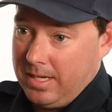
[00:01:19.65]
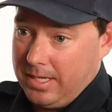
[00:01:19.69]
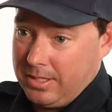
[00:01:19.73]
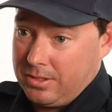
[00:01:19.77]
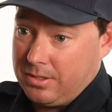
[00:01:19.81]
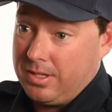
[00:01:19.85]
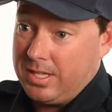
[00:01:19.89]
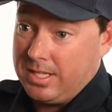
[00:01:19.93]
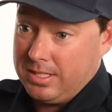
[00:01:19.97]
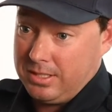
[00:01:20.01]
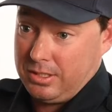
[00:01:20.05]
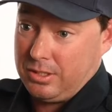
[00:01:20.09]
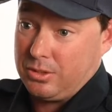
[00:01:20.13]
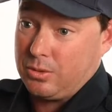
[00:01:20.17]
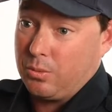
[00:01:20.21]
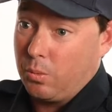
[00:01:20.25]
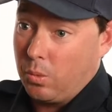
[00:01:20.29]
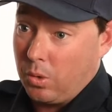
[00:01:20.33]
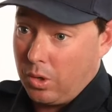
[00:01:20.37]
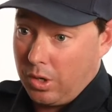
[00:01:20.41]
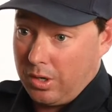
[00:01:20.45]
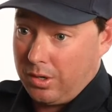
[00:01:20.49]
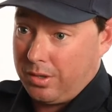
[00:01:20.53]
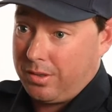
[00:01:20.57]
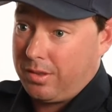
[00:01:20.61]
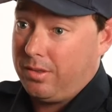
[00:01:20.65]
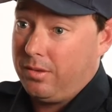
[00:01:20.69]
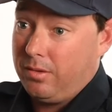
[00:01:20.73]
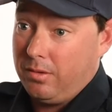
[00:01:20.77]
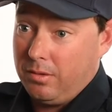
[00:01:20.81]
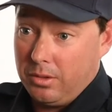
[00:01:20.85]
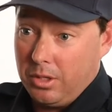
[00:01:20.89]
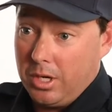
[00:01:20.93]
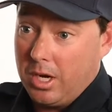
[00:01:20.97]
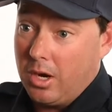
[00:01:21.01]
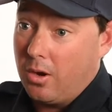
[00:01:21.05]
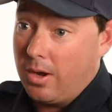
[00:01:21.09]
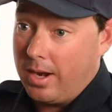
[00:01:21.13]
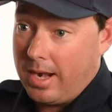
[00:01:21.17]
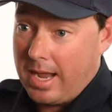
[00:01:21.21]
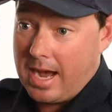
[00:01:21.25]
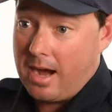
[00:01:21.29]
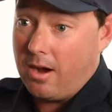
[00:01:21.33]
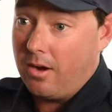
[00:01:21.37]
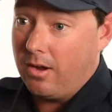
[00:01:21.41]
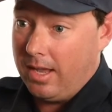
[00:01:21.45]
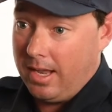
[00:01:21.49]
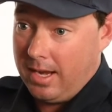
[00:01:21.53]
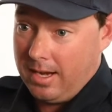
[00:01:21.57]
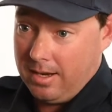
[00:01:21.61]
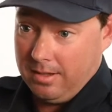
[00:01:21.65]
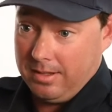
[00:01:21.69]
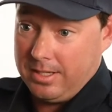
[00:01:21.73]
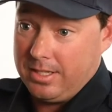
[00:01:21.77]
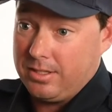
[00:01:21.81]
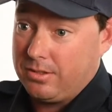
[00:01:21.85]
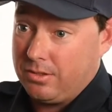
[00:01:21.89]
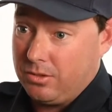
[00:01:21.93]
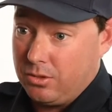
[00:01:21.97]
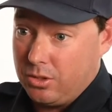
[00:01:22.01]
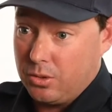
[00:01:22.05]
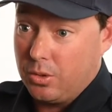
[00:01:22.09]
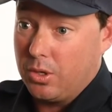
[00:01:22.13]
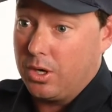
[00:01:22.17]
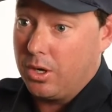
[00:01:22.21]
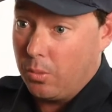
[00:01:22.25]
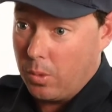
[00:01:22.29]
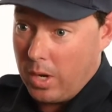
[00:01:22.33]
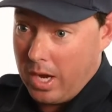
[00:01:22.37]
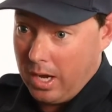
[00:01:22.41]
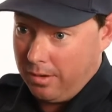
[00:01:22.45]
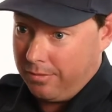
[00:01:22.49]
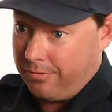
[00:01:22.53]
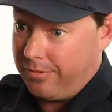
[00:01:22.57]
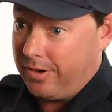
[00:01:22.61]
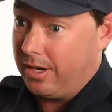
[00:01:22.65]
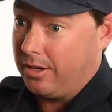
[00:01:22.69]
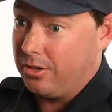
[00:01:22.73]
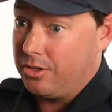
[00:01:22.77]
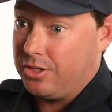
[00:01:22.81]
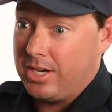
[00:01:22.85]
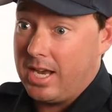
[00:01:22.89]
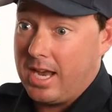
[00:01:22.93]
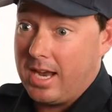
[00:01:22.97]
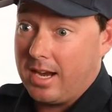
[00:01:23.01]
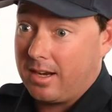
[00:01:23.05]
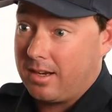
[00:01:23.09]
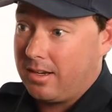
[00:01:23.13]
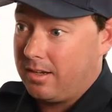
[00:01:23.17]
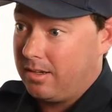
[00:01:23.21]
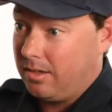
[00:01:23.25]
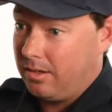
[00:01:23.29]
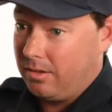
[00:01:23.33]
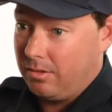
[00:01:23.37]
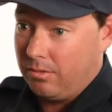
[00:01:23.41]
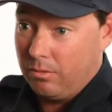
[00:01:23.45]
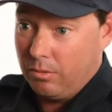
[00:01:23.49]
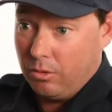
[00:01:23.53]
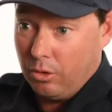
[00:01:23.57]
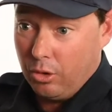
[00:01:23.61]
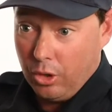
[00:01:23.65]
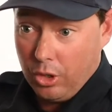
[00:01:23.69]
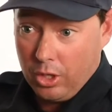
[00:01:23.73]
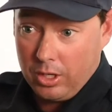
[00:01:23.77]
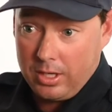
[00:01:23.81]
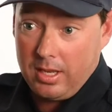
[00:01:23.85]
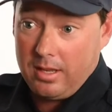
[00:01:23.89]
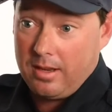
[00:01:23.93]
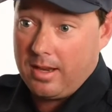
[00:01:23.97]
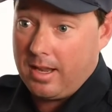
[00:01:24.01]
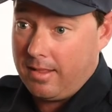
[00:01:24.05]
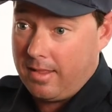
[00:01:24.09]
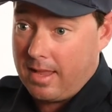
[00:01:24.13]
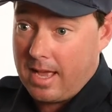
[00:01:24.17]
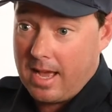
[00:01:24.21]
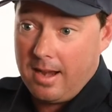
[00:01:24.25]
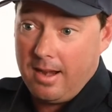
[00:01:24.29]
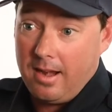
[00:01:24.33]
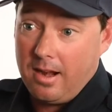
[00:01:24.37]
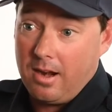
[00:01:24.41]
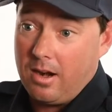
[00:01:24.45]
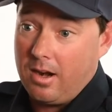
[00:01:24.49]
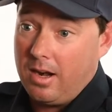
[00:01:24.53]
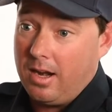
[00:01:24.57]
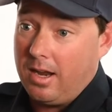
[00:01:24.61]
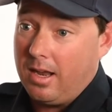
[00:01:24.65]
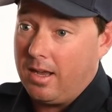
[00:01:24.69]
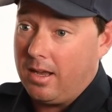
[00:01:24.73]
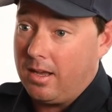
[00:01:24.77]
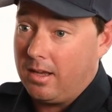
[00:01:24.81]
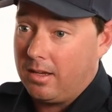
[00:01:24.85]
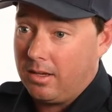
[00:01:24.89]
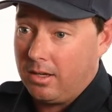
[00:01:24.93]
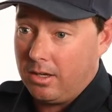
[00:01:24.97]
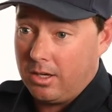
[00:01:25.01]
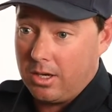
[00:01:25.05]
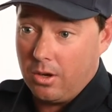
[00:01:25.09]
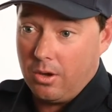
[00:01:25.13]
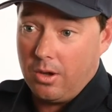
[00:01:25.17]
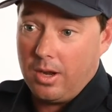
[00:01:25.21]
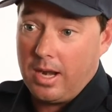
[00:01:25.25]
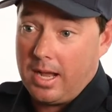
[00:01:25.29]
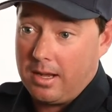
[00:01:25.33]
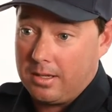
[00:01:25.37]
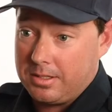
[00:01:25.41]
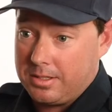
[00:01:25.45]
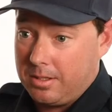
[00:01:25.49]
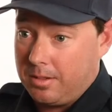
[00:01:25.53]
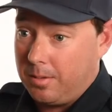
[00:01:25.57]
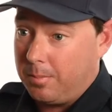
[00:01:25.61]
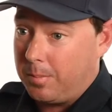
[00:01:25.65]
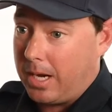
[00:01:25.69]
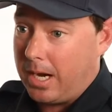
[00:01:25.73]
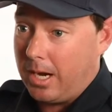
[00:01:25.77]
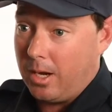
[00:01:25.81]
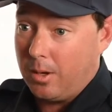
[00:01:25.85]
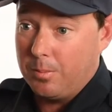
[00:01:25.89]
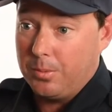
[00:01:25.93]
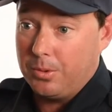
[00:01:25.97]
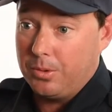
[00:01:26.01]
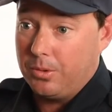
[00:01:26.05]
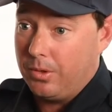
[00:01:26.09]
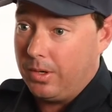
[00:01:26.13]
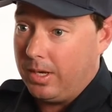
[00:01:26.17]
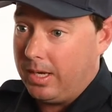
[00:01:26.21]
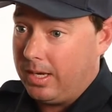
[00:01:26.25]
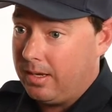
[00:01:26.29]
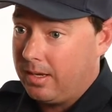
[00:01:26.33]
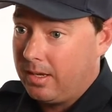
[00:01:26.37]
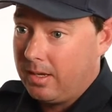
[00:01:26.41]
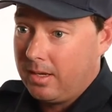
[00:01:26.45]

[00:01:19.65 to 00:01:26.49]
this is worth going out and at least doing a welfare check, looking in that area, going out to the mile buoy,